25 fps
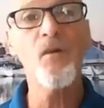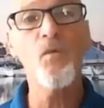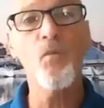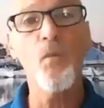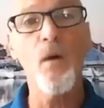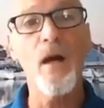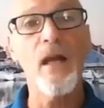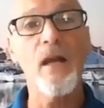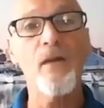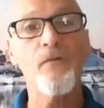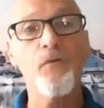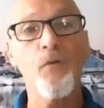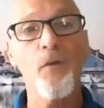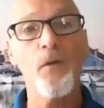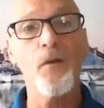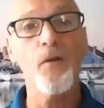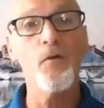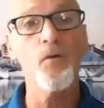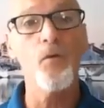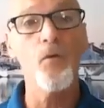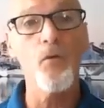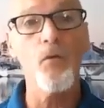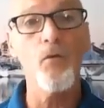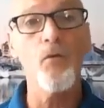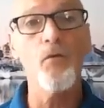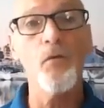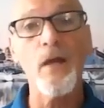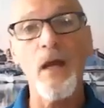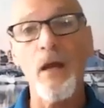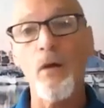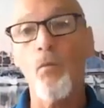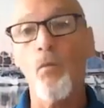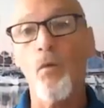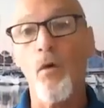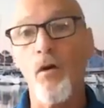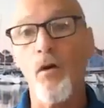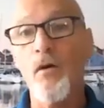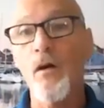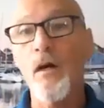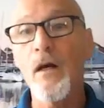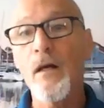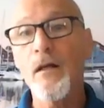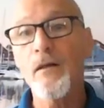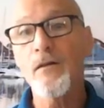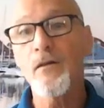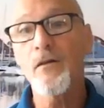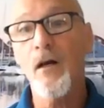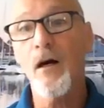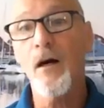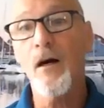the way for the neural network
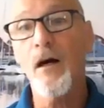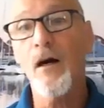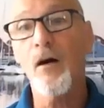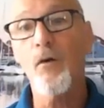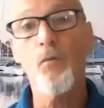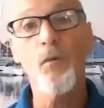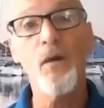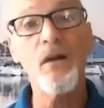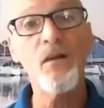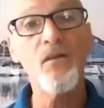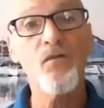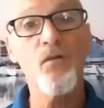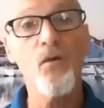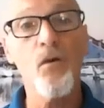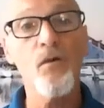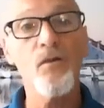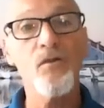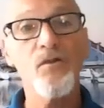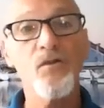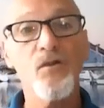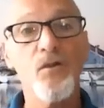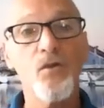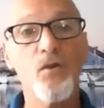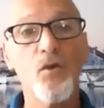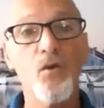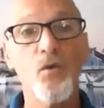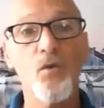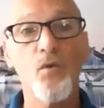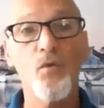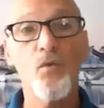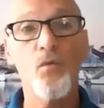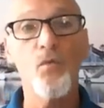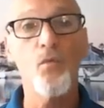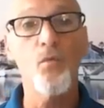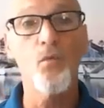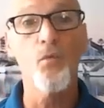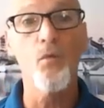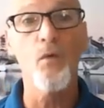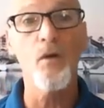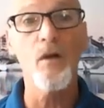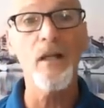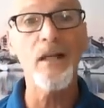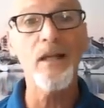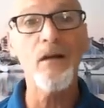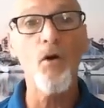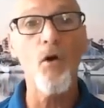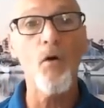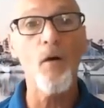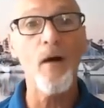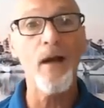research to really
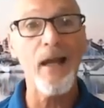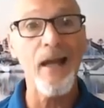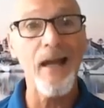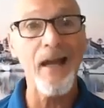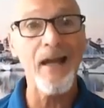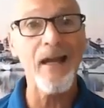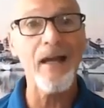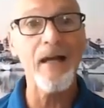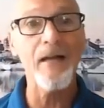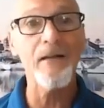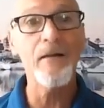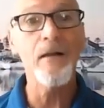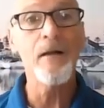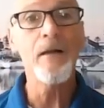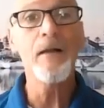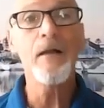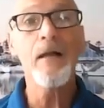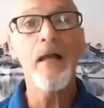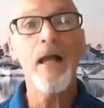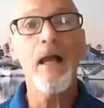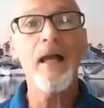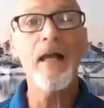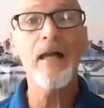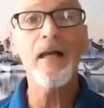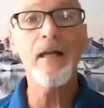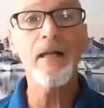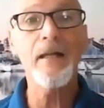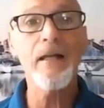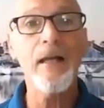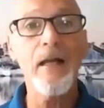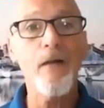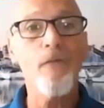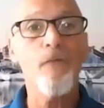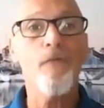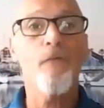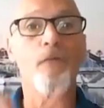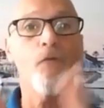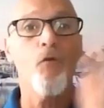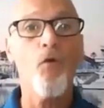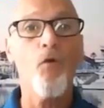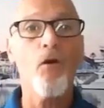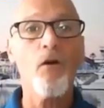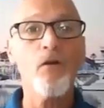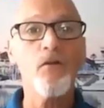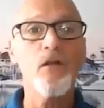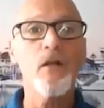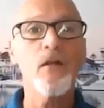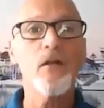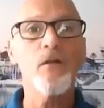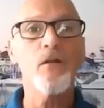go ahead, and it
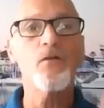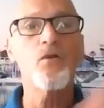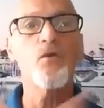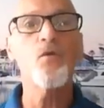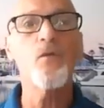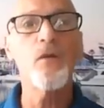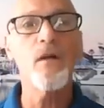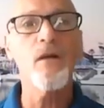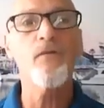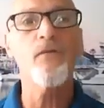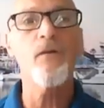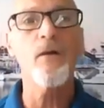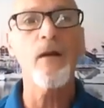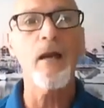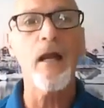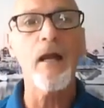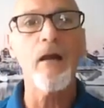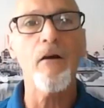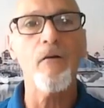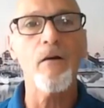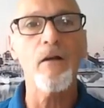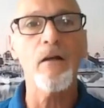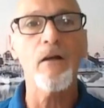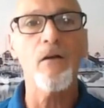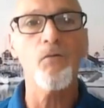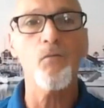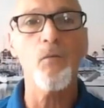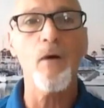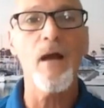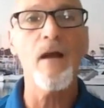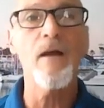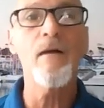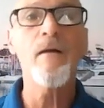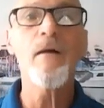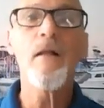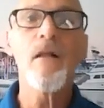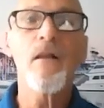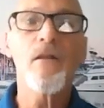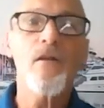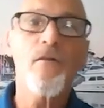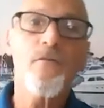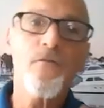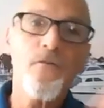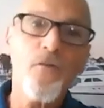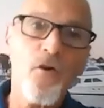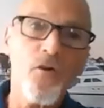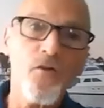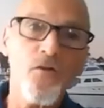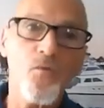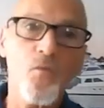forked into two different areas, right? The
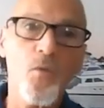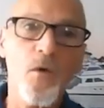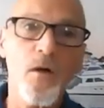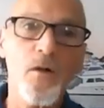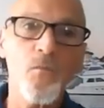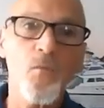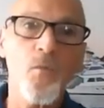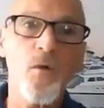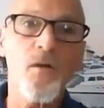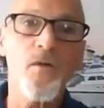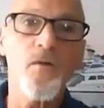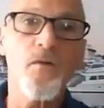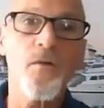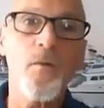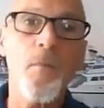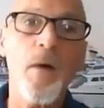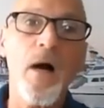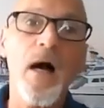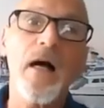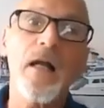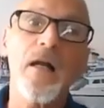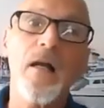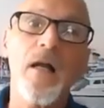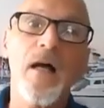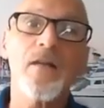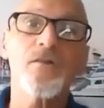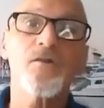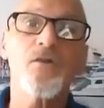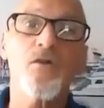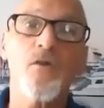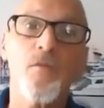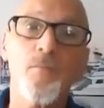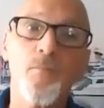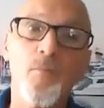first one was the biological